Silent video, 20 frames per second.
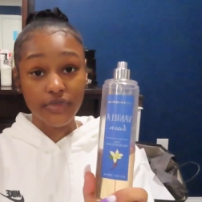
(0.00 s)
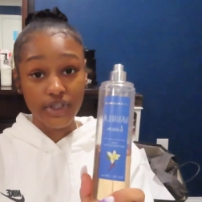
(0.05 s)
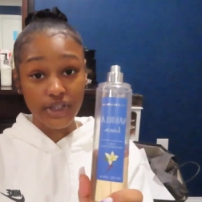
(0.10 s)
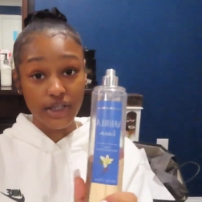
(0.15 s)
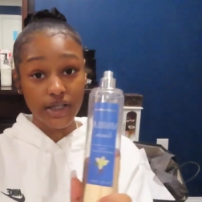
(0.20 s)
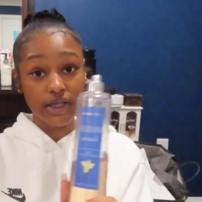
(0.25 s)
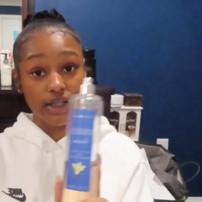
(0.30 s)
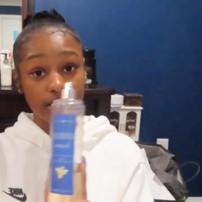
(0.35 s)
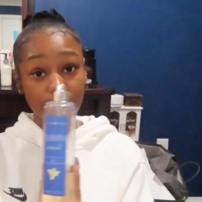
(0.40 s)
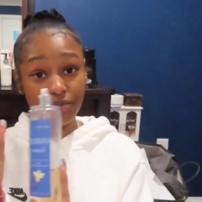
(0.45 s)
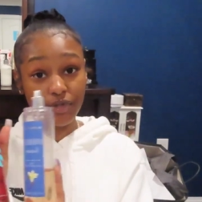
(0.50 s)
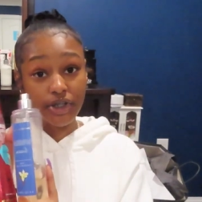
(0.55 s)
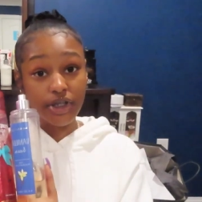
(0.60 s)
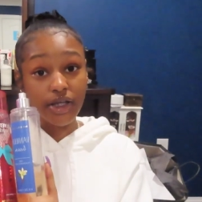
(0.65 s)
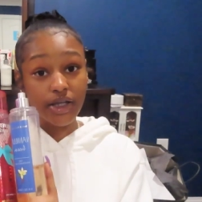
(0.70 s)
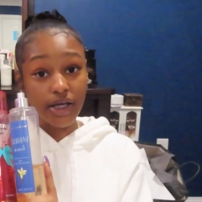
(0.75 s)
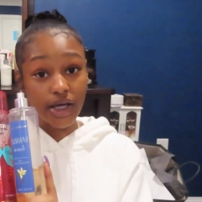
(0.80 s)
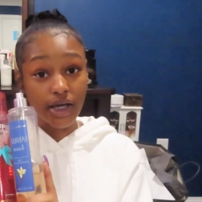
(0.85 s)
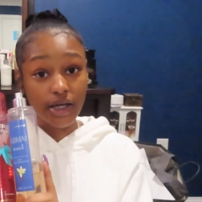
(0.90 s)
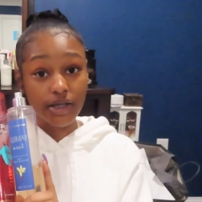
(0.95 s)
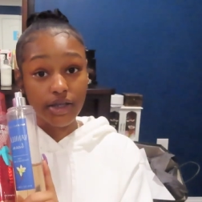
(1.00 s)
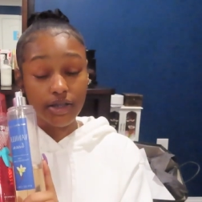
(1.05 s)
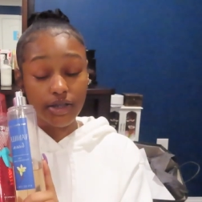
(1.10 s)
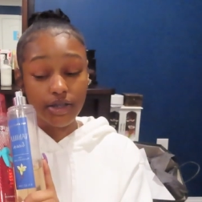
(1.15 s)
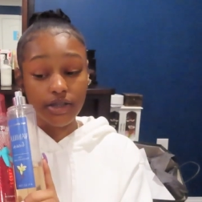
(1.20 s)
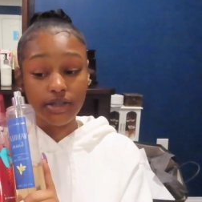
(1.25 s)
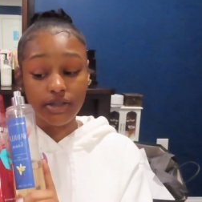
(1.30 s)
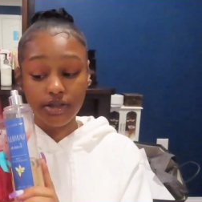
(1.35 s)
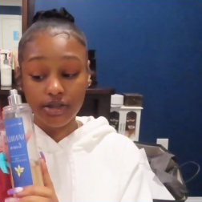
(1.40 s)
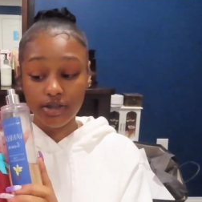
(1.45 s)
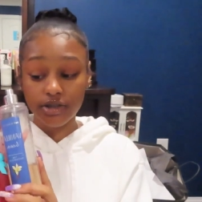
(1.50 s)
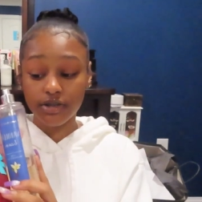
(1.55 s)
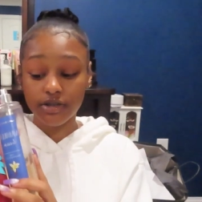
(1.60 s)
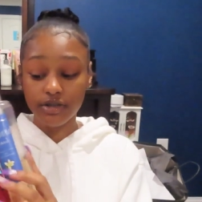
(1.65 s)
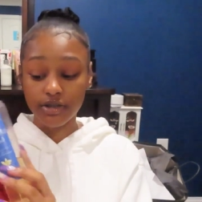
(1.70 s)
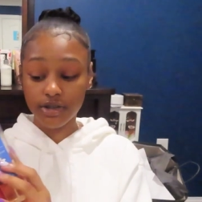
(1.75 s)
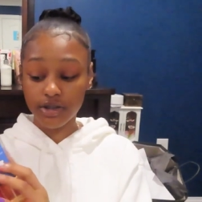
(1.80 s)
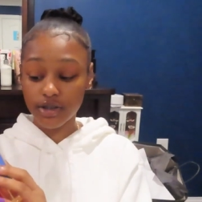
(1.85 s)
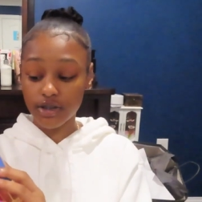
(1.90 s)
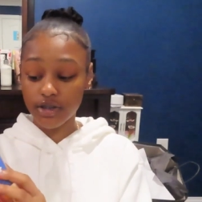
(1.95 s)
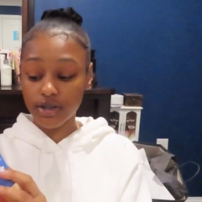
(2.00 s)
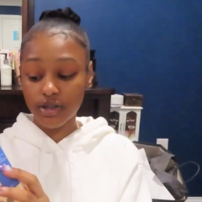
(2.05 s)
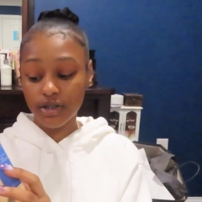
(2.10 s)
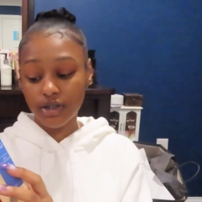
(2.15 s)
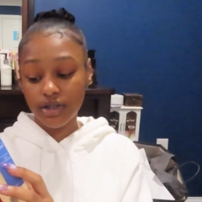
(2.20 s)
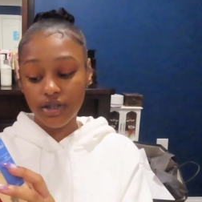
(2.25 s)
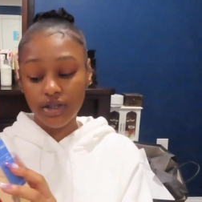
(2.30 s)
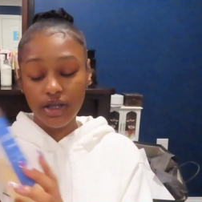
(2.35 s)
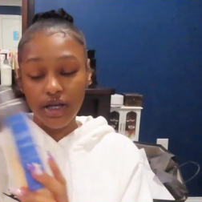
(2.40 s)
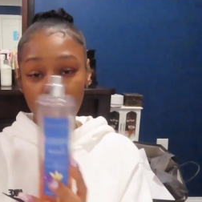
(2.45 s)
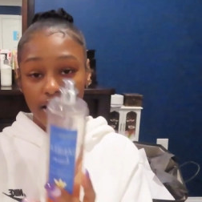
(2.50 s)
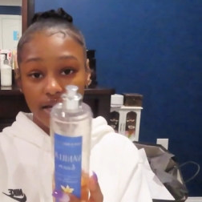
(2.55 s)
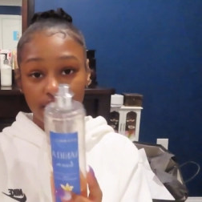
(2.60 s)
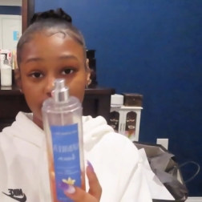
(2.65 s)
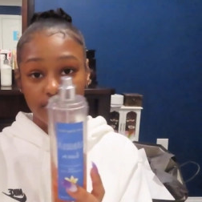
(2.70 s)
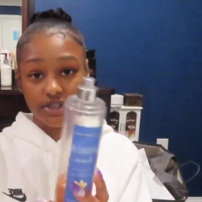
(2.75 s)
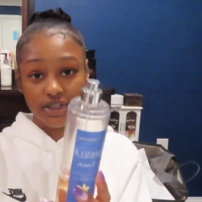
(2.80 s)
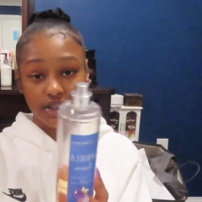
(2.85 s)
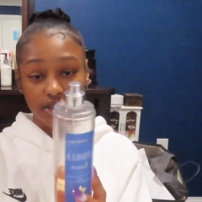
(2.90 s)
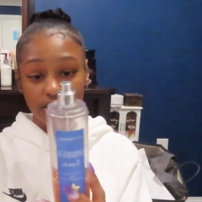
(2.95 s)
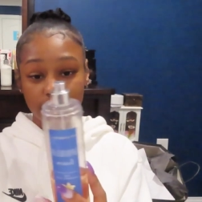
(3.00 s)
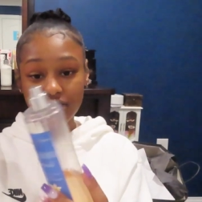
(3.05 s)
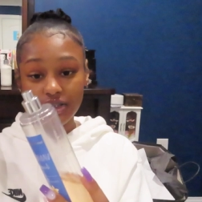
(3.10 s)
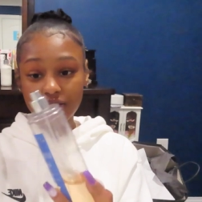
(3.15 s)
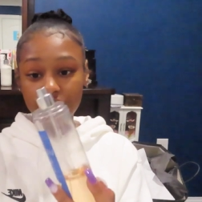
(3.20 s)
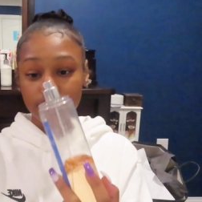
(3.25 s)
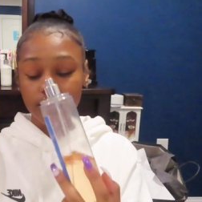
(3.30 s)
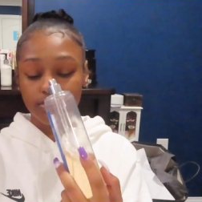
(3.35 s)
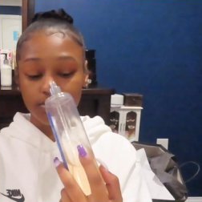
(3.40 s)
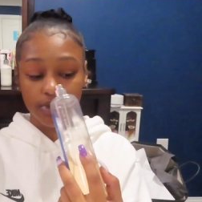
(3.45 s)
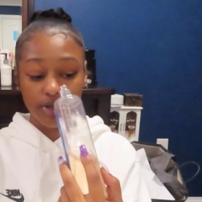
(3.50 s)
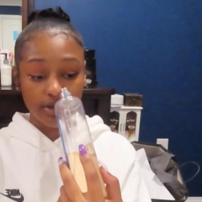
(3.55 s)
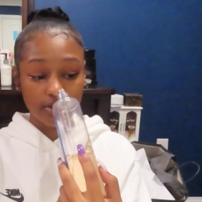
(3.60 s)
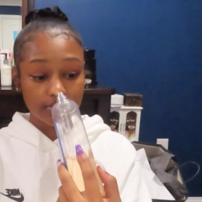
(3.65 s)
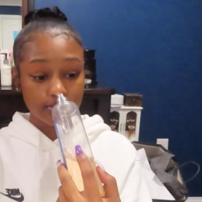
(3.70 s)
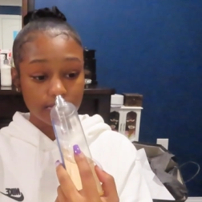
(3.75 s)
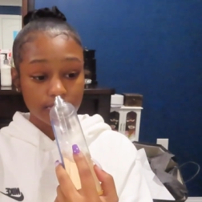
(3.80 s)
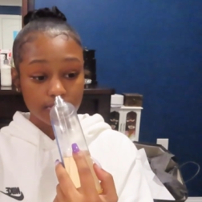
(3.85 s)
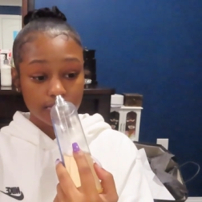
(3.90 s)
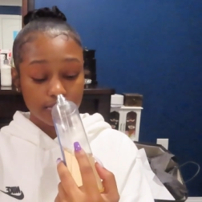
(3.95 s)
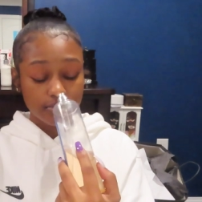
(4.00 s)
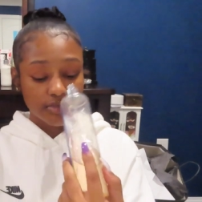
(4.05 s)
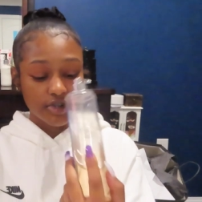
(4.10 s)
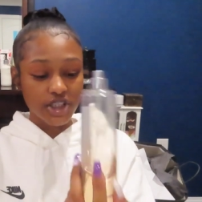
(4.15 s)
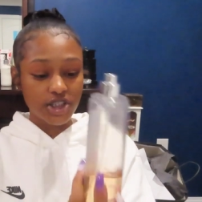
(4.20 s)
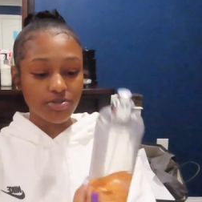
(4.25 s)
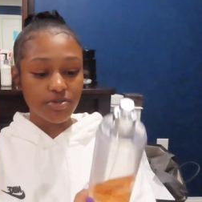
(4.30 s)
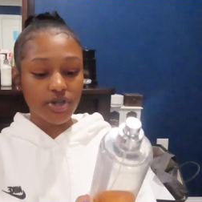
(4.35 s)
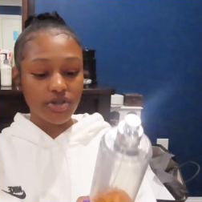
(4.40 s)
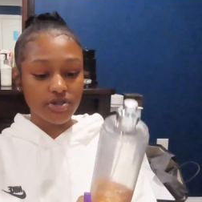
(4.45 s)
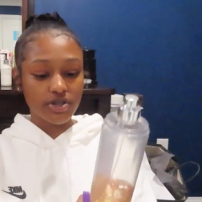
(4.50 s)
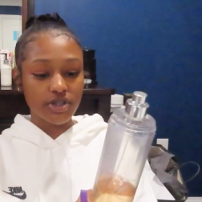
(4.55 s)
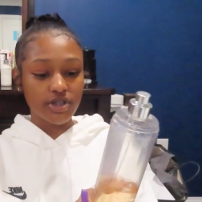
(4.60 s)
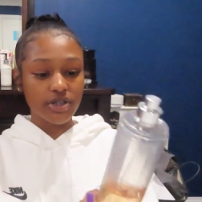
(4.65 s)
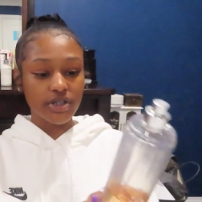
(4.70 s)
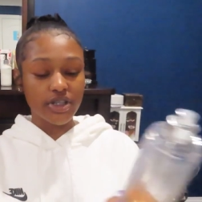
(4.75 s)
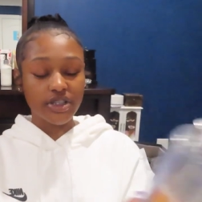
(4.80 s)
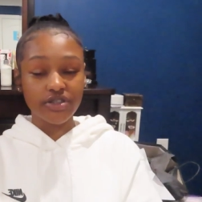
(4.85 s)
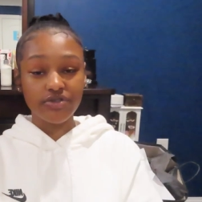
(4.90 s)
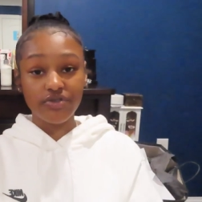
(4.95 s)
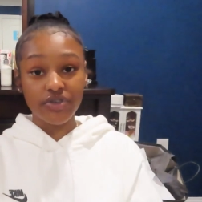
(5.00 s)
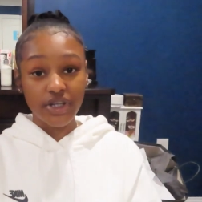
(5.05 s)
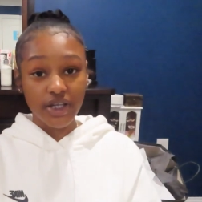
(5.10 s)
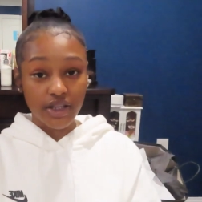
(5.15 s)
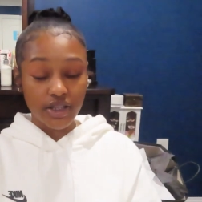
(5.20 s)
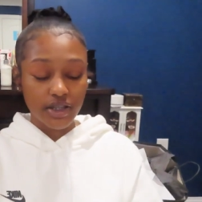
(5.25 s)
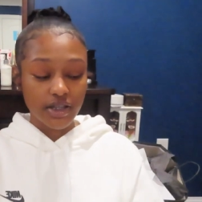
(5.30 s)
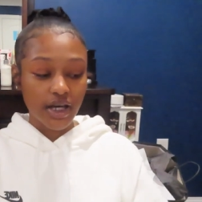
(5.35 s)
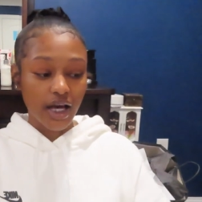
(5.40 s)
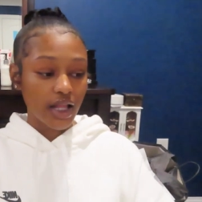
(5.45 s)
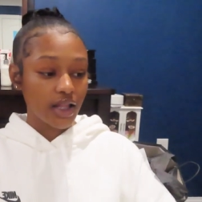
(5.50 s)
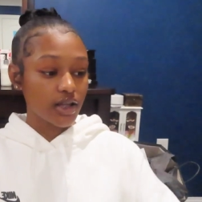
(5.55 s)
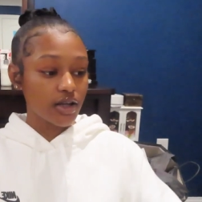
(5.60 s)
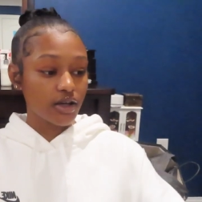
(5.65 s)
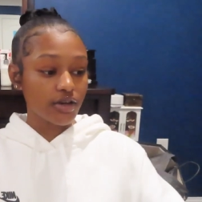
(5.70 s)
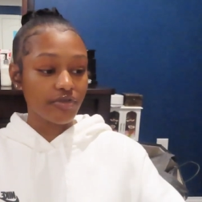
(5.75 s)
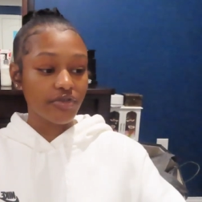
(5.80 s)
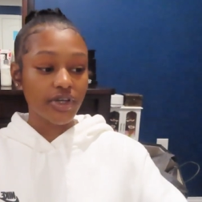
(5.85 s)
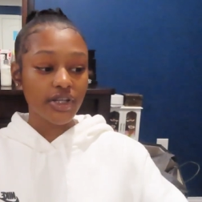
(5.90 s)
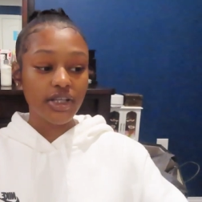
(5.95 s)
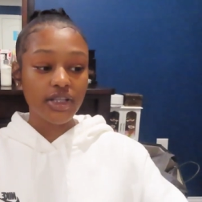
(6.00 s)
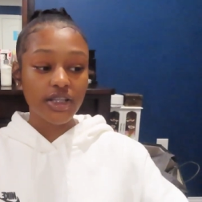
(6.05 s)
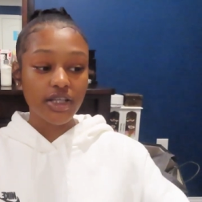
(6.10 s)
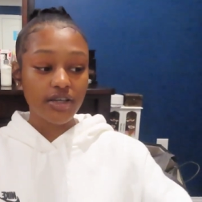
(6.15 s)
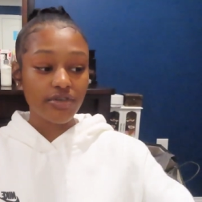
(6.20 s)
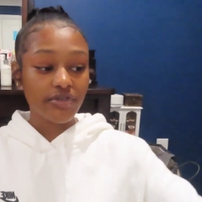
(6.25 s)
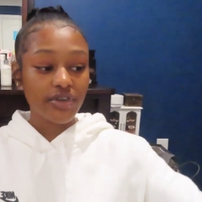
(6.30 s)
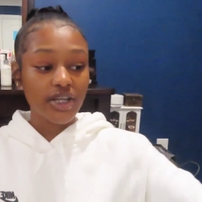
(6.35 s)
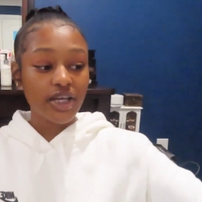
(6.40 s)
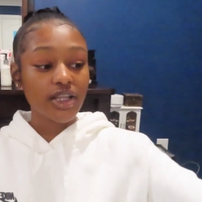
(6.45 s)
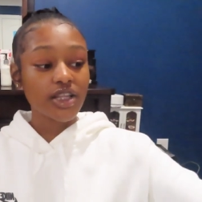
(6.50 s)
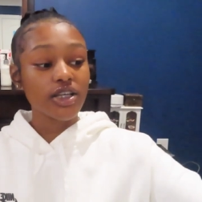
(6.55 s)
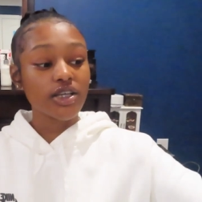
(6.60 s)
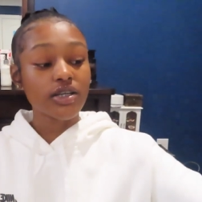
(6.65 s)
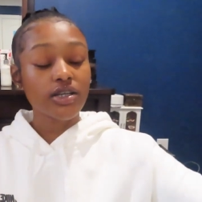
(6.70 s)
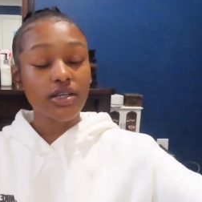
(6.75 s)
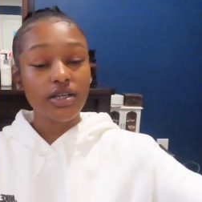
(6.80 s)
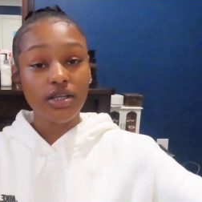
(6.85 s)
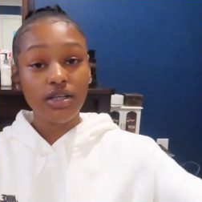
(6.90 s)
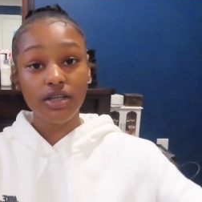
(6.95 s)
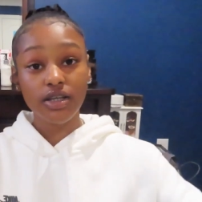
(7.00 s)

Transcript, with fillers: Yeah, let me get that because I haven't seen it since. But it smells good. It's vanilla. I love anything vanilla.